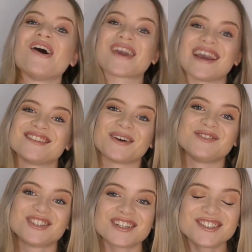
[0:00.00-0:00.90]
Okay, so
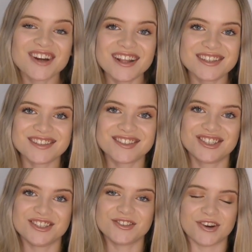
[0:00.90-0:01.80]
I've just tried these
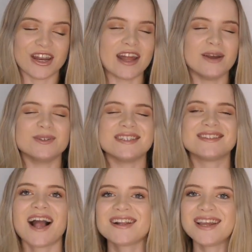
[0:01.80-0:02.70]
shoes on and it was
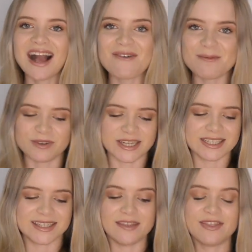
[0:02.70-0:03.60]
exactly how I
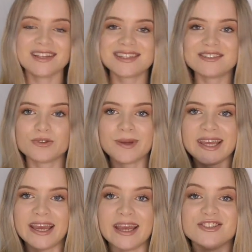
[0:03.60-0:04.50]
predicted. This little bit
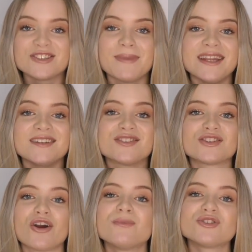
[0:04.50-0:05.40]
here just made it
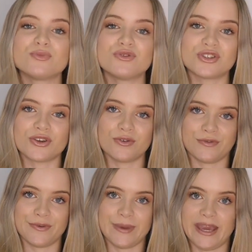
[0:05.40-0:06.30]
so much more secure
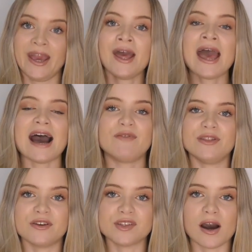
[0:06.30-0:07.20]
for me, having
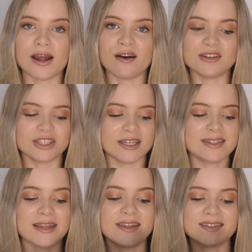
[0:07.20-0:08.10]
those high arches,
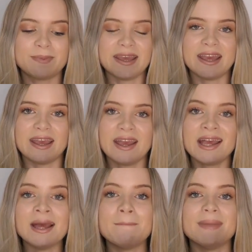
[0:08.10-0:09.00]
and this bit here
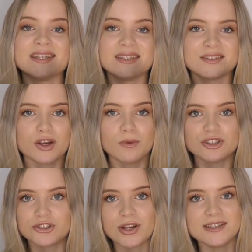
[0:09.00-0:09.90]
makes it so much
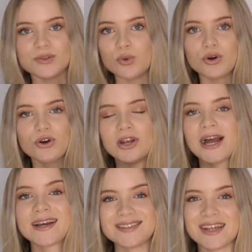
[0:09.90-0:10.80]
solid to walk on,
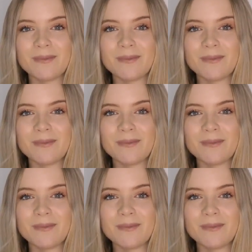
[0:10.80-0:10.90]
like I said